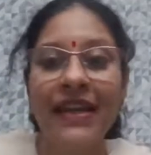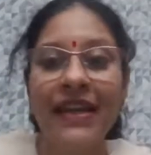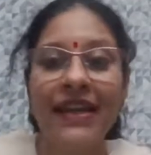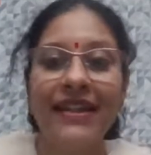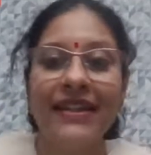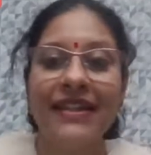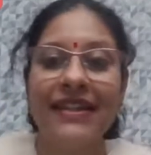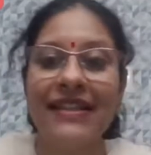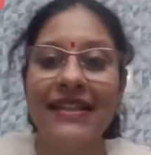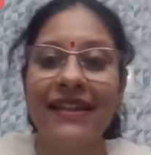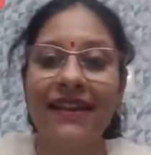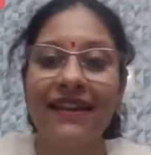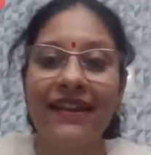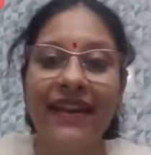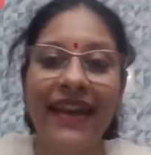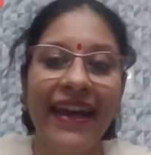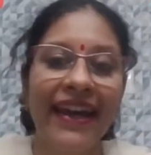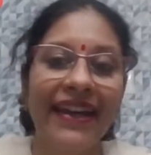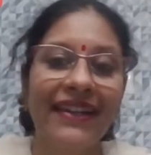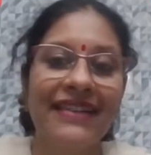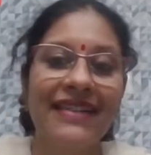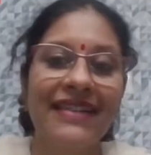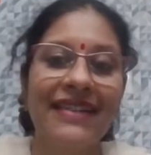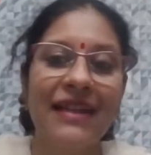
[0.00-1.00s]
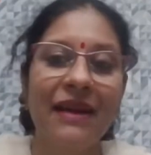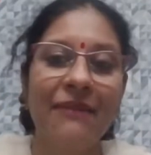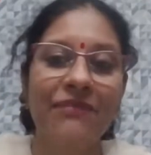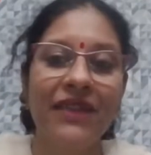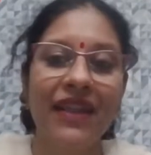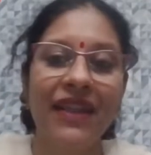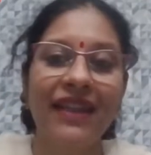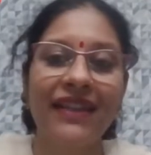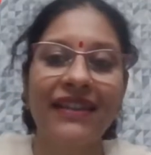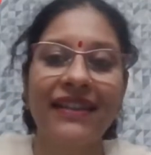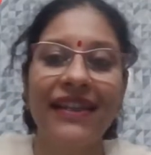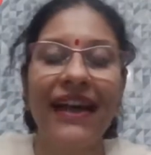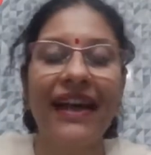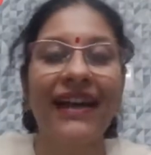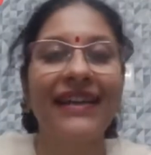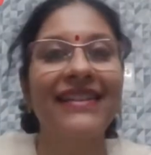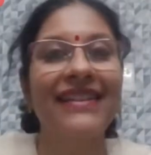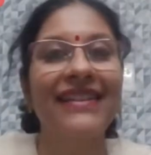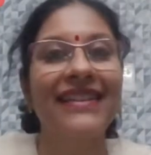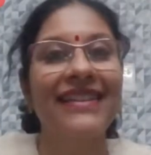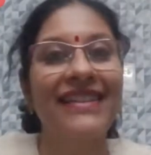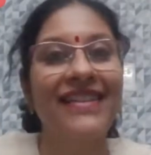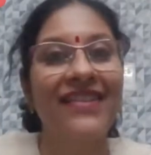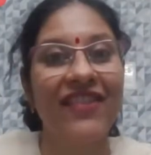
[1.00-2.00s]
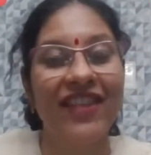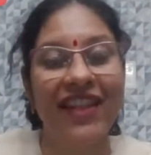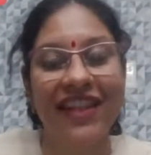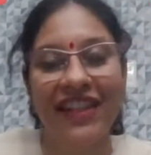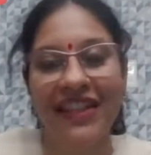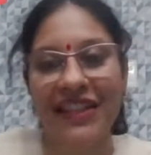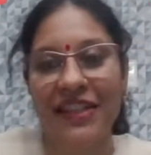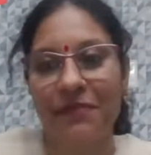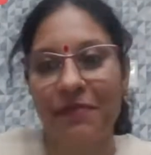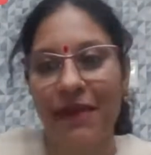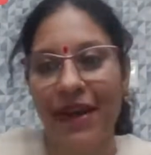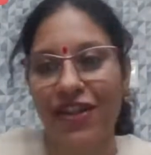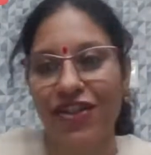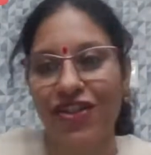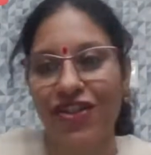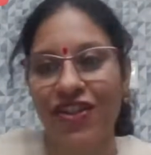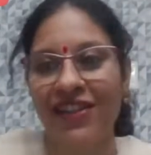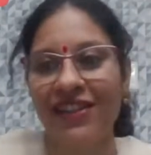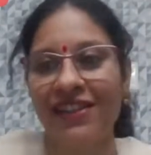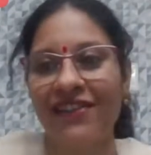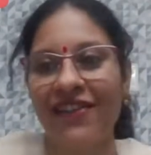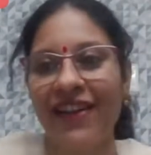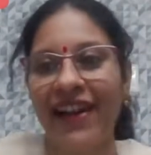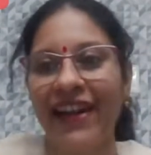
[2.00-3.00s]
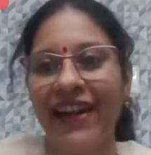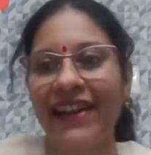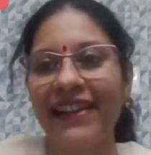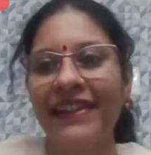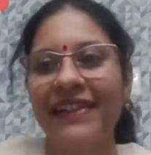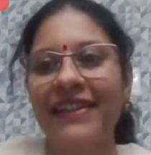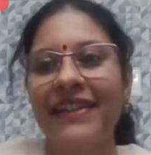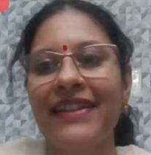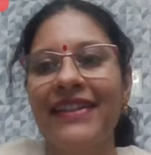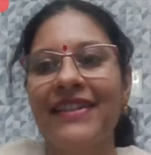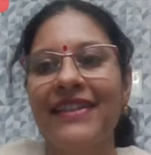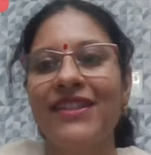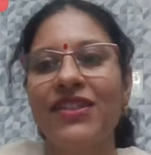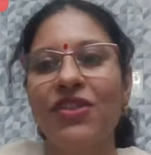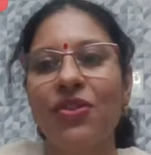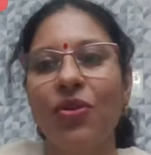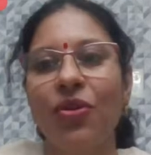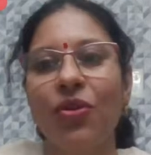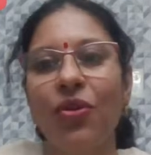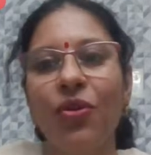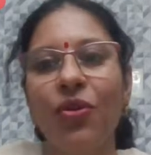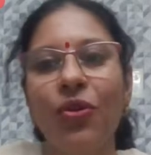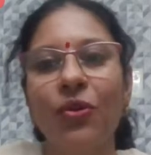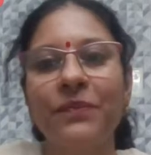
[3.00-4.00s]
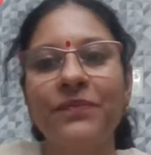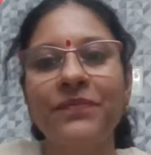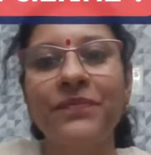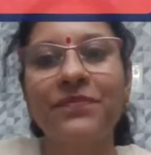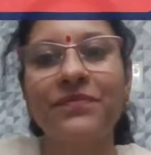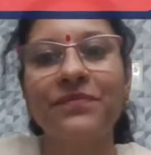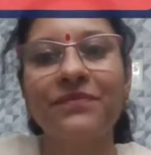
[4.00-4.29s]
is again something that is really special, right? So